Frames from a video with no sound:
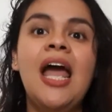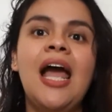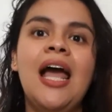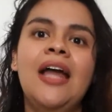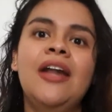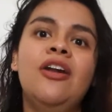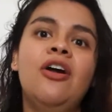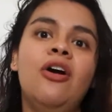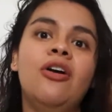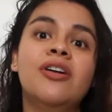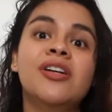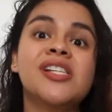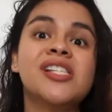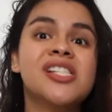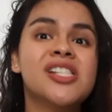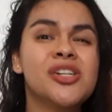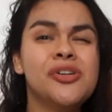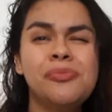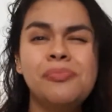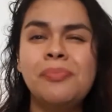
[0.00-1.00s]
and are
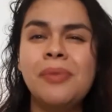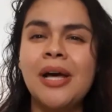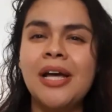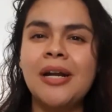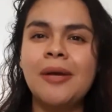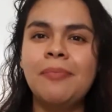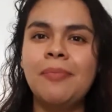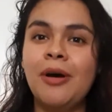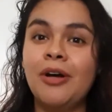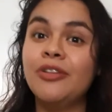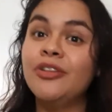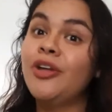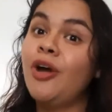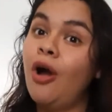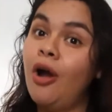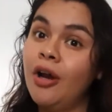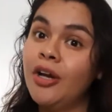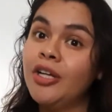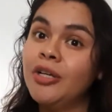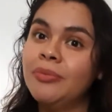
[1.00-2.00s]
still mad about the
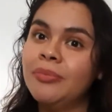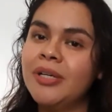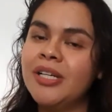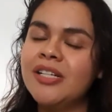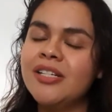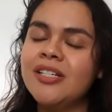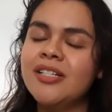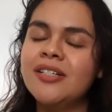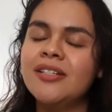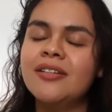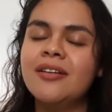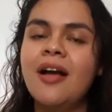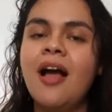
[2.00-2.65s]
argument.